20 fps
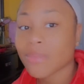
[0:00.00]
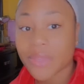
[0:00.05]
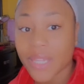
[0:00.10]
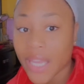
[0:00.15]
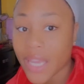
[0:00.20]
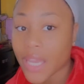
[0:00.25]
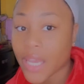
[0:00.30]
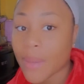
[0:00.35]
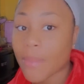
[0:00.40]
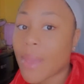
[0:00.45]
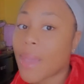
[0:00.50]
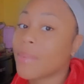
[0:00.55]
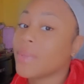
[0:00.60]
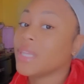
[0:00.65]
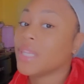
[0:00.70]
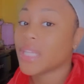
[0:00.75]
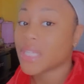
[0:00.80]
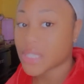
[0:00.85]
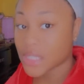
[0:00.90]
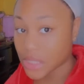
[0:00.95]
thick, baby,
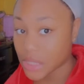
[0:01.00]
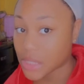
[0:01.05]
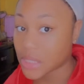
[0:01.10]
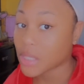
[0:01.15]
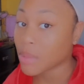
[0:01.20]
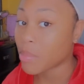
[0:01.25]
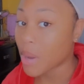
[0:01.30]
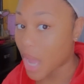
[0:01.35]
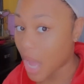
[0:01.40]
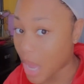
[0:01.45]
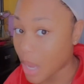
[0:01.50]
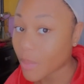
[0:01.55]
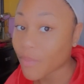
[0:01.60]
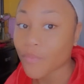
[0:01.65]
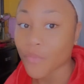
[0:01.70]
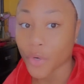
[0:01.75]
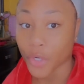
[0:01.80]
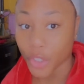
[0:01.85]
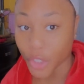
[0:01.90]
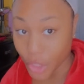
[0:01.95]
this is the
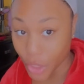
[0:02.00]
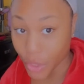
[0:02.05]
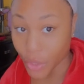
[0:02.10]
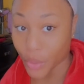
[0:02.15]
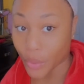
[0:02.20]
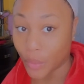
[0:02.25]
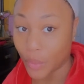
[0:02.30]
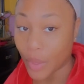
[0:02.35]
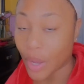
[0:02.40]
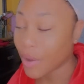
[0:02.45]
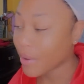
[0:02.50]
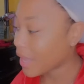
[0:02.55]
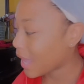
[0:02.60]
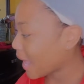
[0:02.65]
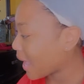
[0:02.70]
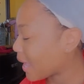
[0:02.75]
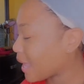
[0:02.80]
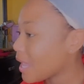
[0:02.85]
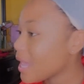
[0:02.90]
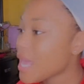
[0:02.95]
bob for you.
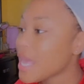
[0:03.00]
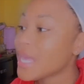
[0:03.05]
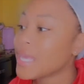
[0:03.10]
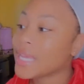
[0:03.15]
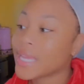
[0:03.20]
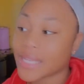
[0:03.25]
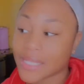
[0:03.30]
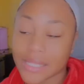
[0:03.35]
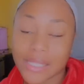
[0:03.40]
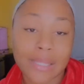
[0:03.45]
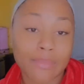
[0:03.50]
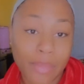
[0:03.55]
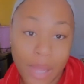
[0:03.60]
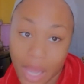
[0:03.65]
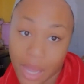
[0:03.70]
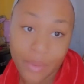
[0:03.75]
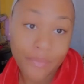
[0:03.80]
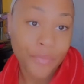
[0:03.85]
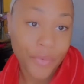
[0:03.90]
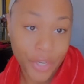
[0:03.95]
Okay, it's the
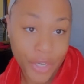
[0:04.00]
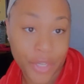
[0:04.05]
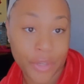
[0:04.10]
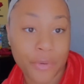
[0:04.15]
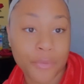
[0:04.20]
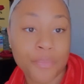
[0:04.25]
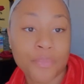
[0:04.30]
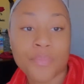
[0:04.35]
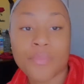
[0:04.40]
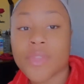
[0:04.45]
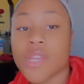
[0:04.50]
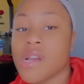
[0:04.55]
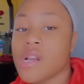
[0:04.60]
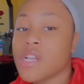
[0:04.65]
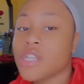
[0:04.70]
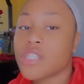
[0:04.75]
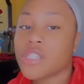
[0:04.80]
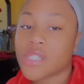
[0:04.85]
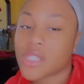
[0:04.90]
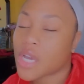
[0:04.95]
bob for you.
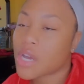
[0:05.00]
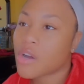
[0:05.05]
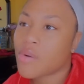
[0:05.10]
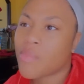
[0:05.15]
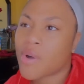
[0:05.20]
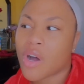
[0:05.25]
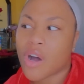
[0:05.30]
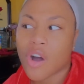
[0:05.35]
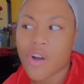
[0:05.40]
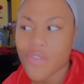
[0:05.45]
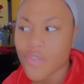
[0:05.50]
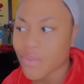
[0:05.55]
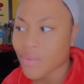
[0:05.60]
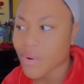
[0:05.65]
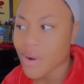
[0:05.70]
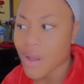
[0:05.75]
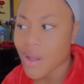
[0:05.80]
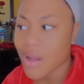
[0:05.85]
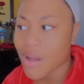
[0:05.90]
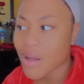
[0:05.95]
So, but
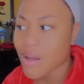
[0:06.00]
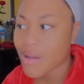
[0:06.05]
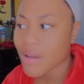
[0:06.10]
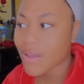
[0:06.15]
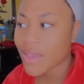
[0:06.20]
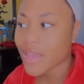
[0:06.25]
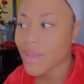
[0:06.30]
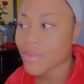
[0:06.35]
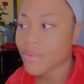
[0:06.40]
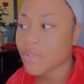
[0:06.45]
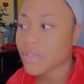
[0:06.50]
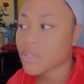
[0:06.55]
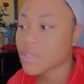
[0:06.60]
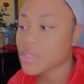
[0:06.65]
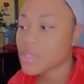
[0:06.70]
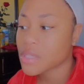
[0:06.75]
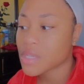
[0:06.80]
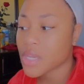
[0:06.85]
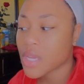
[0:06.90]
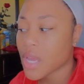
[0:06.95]
overall,
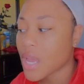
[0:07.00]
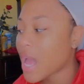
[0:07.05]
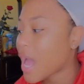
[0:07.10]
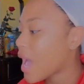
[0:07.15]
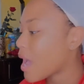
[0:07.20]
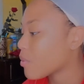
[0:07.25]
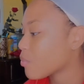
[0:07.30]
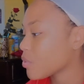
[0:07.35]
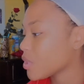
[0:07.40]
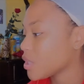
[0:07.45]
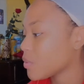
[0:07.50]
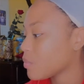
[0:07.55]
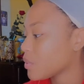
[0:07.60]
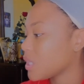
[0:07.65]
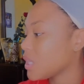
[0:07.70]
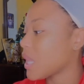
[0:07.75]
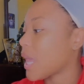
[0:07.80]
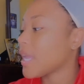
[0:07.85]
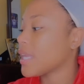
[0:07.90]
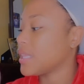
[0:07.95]
I really,
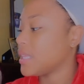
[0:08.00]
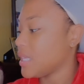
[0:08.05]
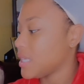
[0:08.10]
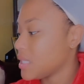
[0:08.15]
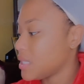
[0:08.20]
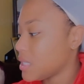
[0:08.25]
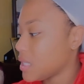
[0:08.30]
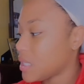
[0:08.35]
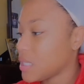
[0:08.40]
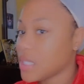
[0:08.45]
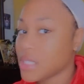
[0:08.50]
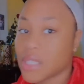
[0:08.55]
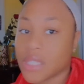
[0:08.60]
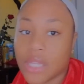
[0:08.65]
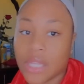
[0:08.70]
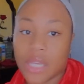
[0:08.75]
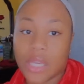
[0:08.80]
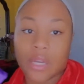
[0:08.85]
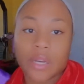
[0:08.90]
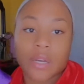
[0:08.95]
really like. This is the